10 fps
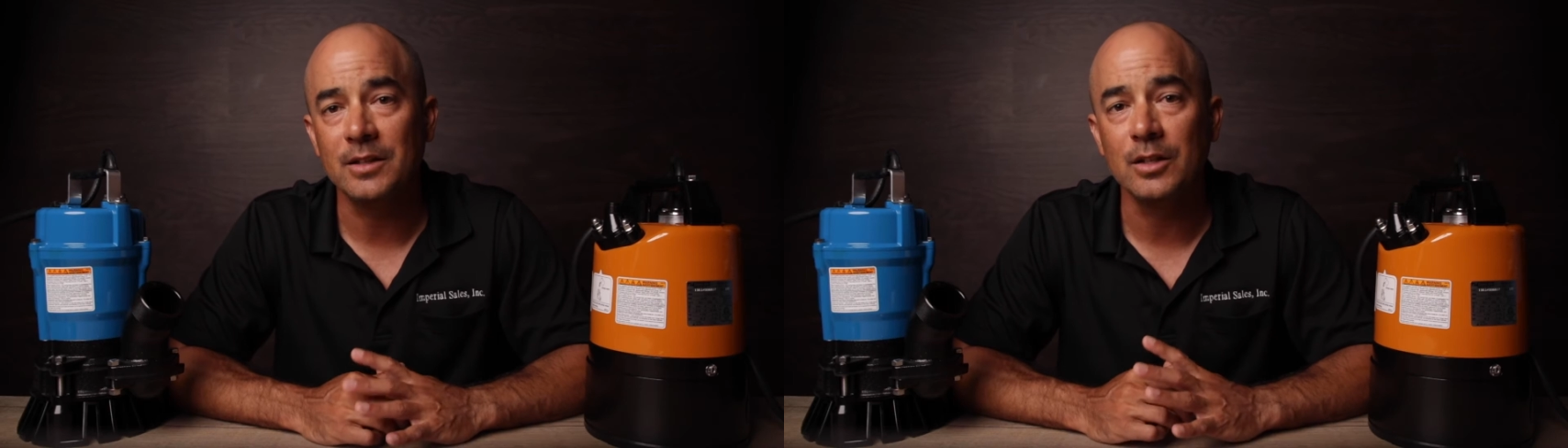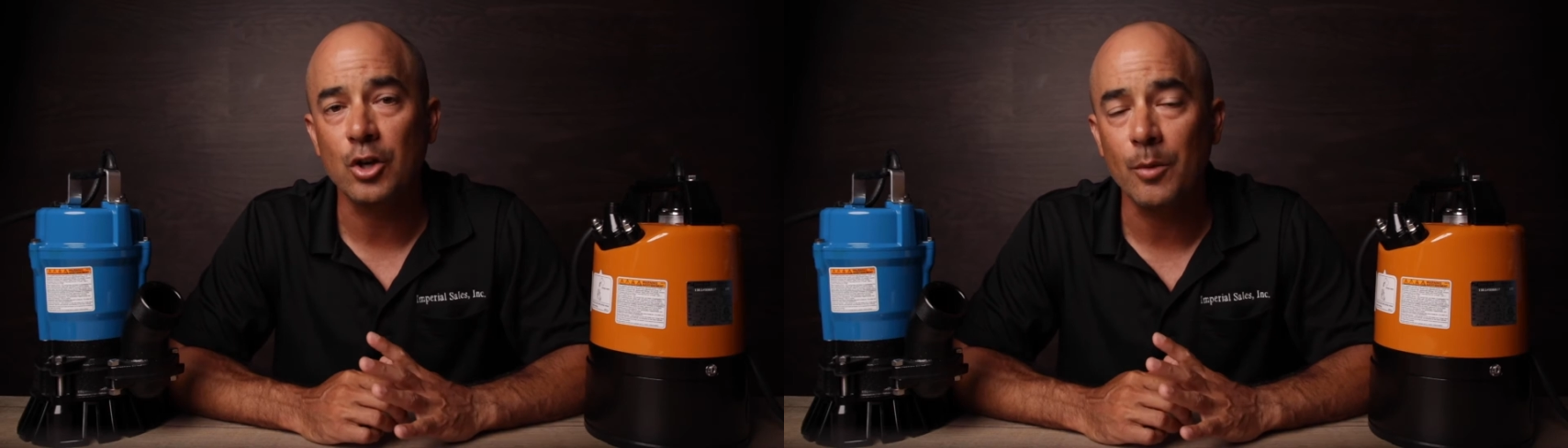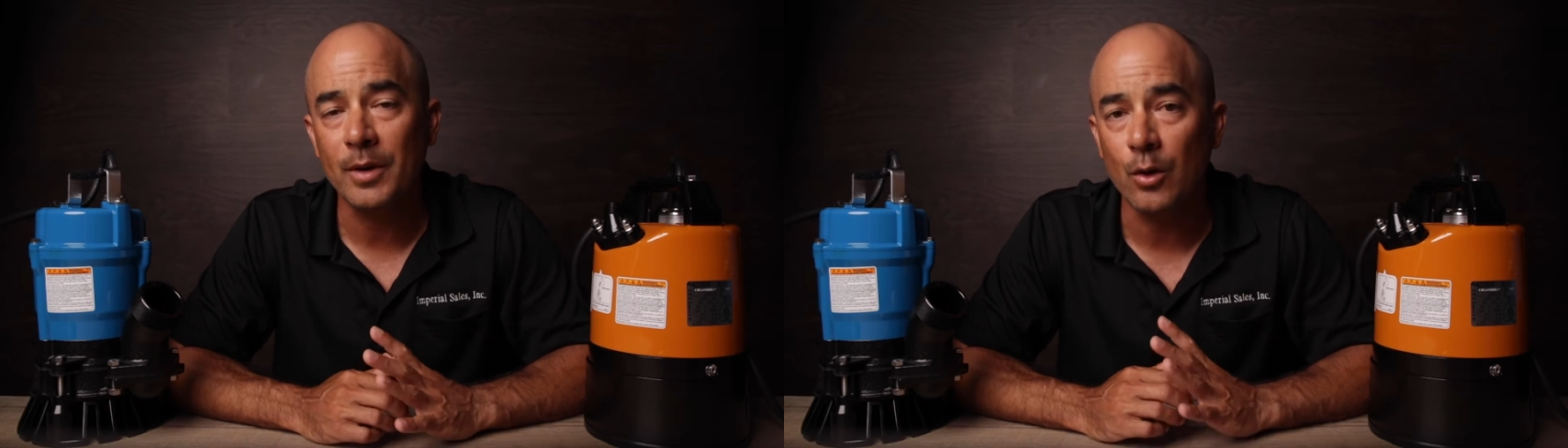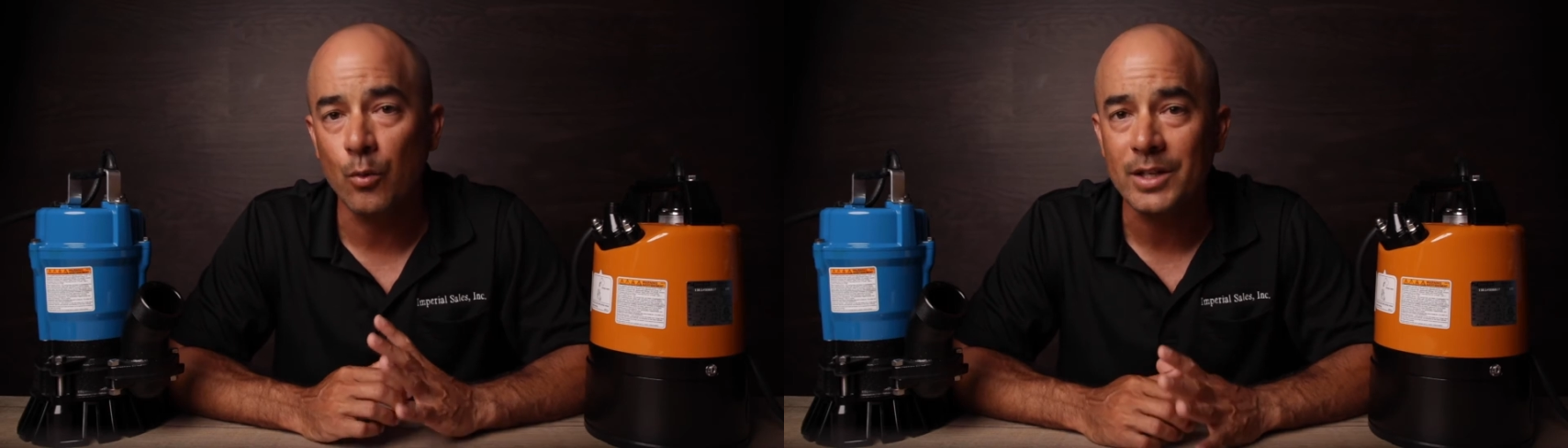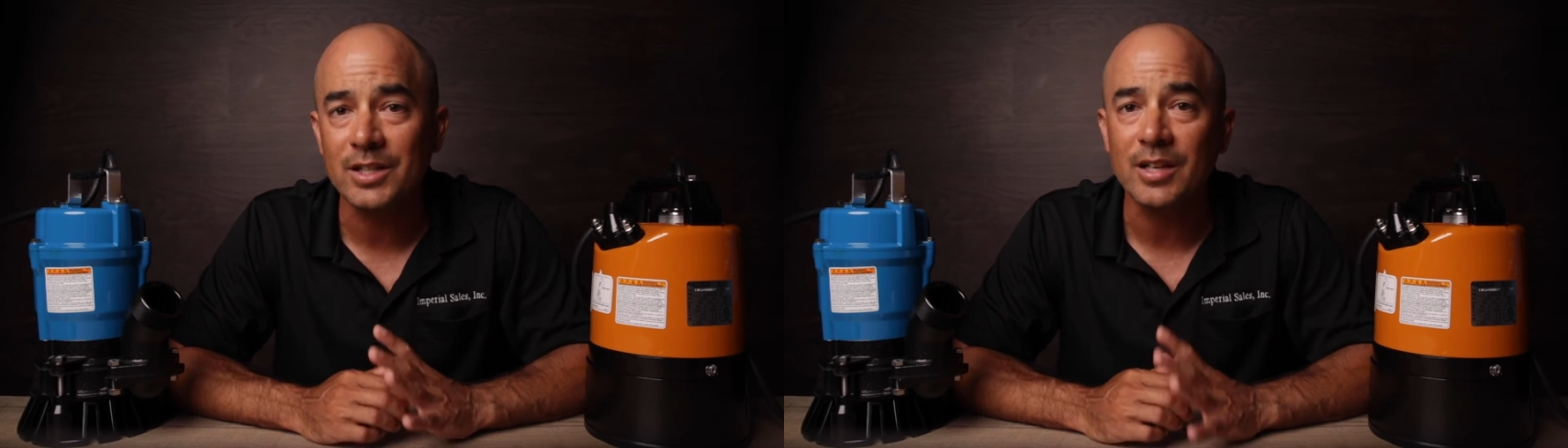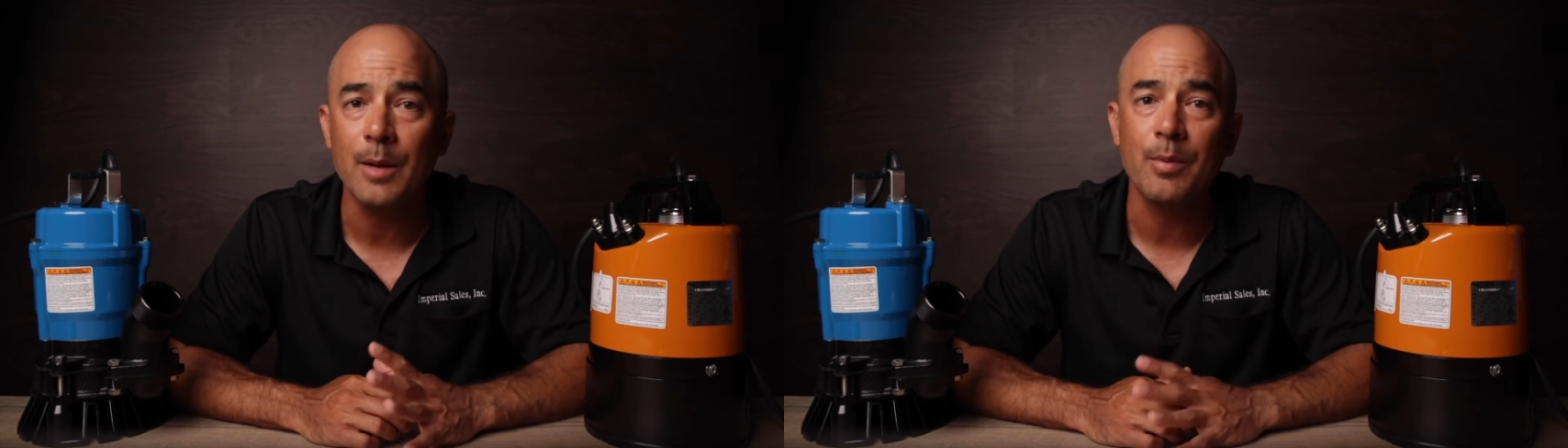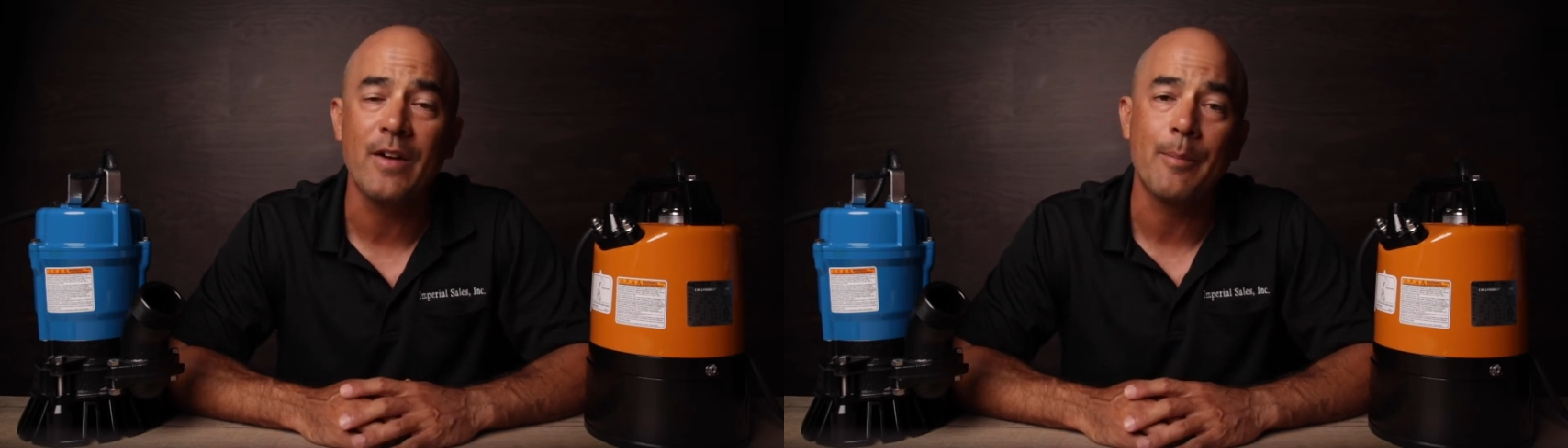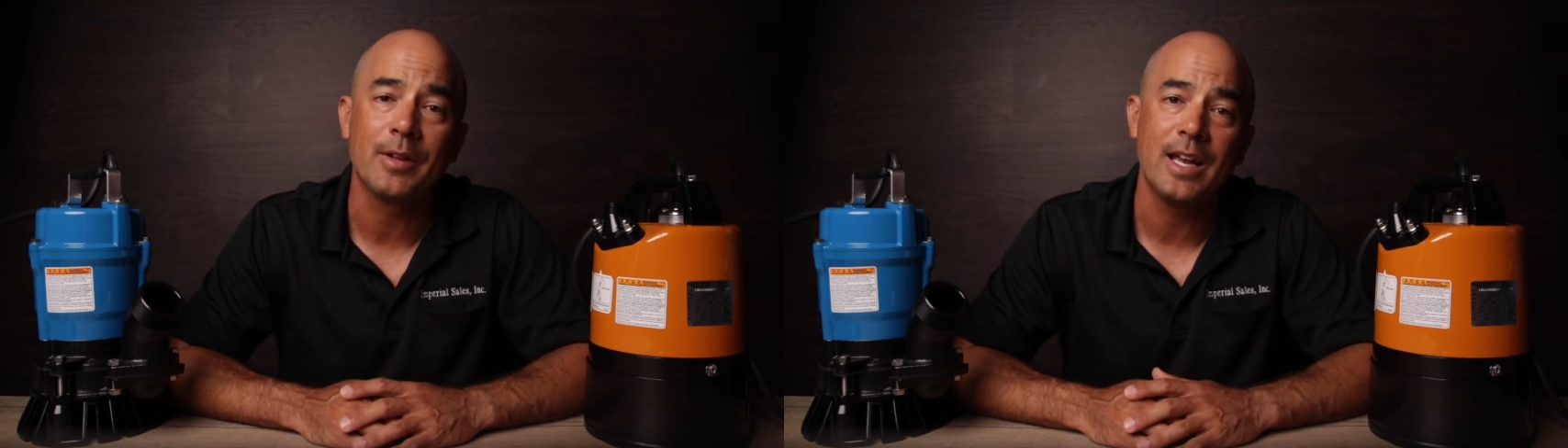is determining which type
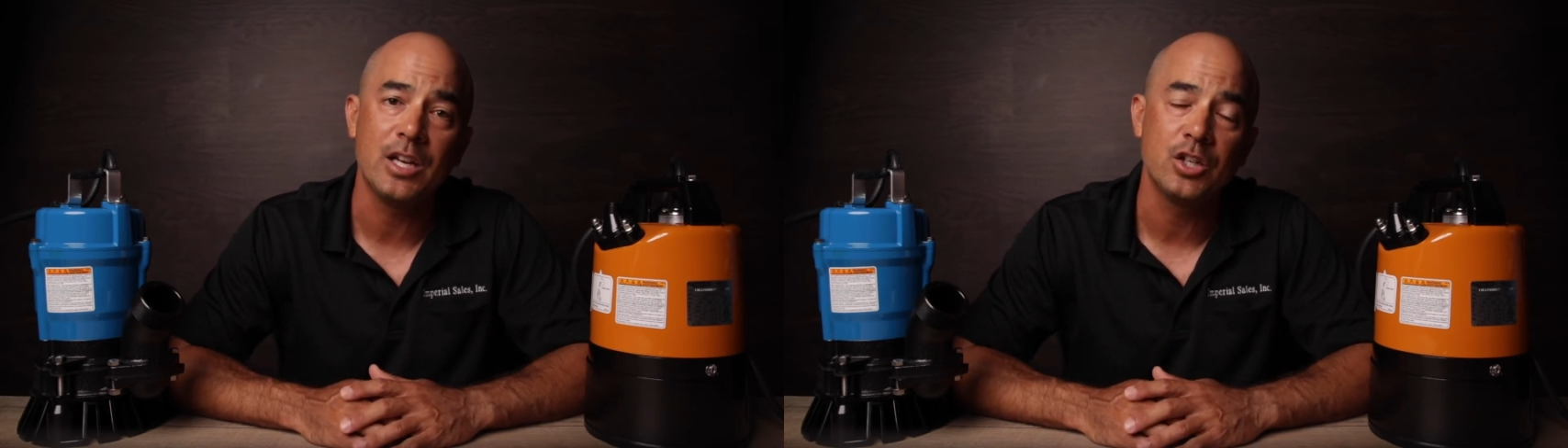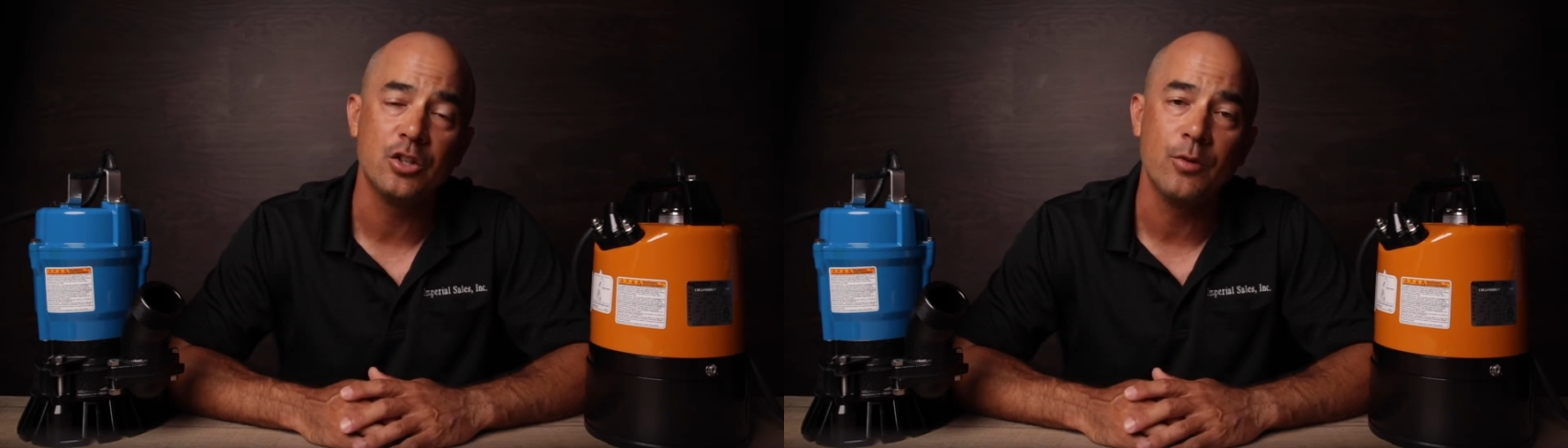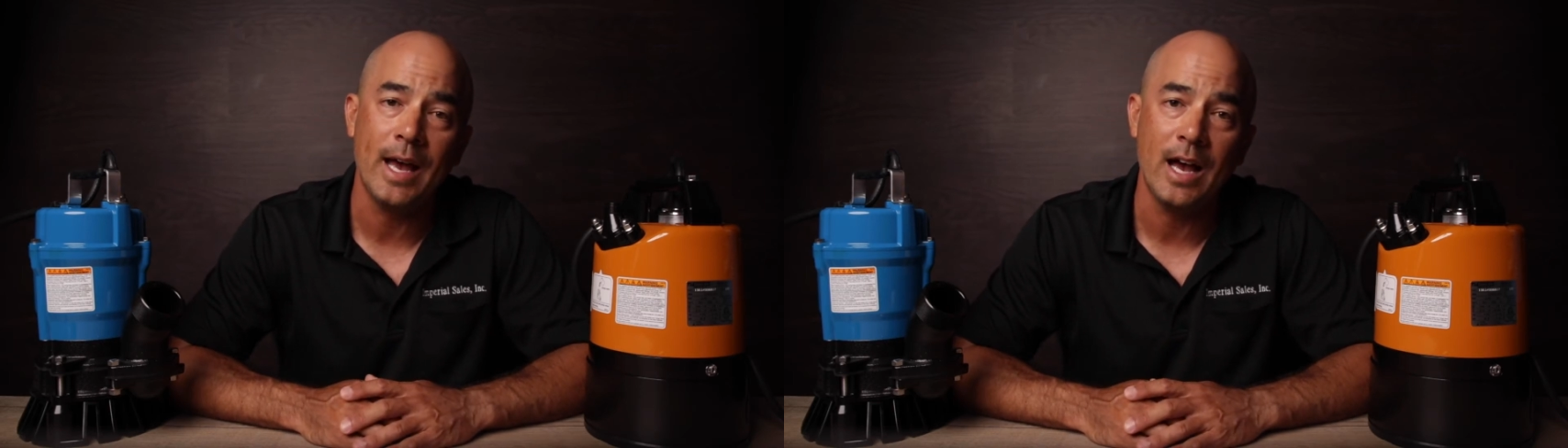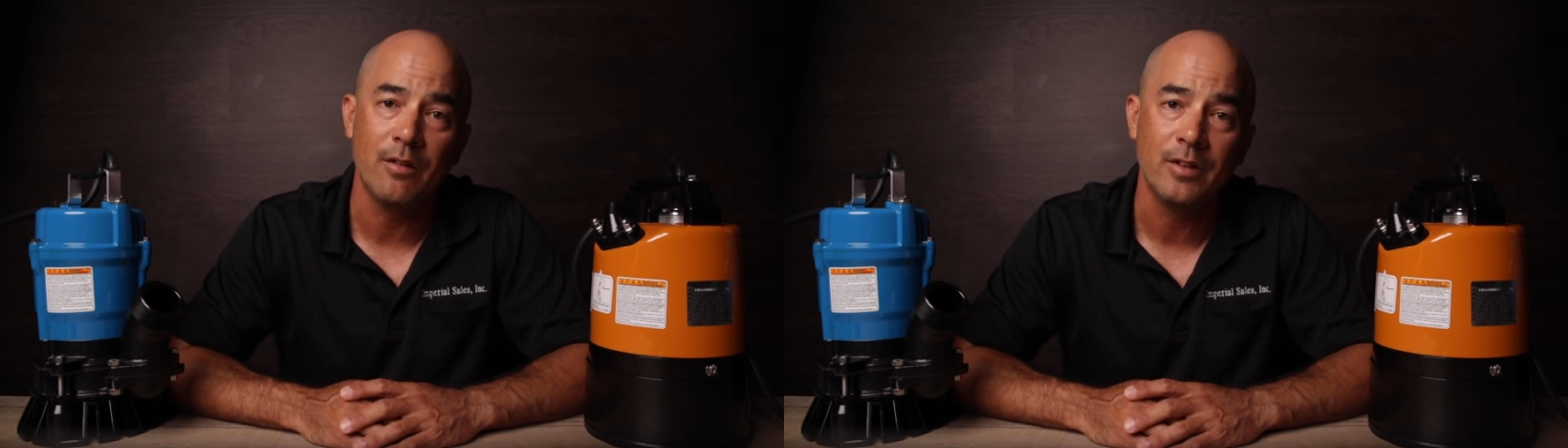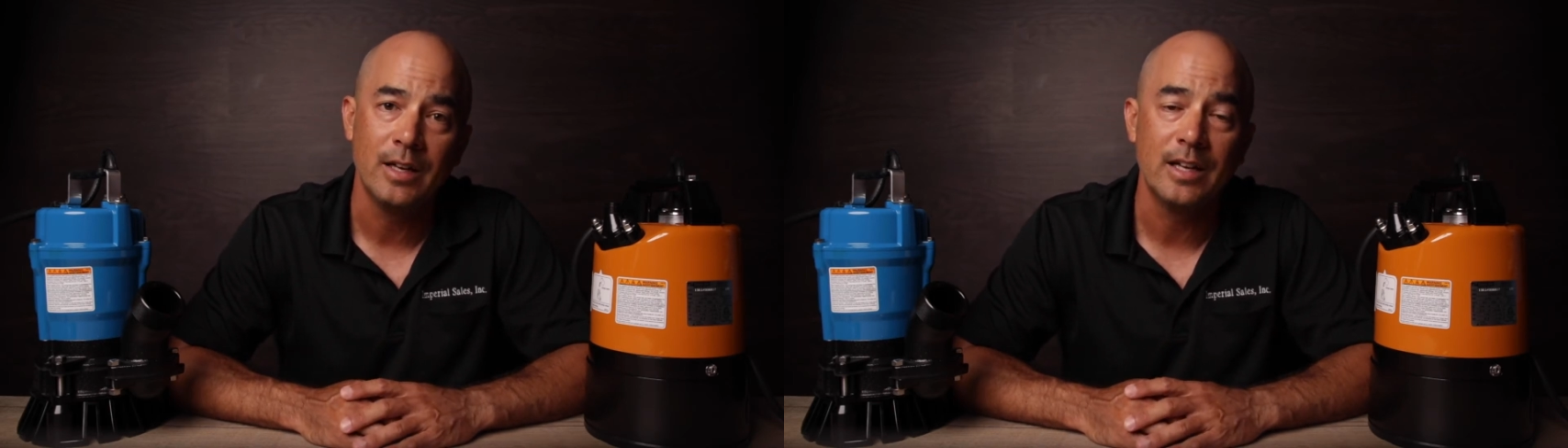of application you have.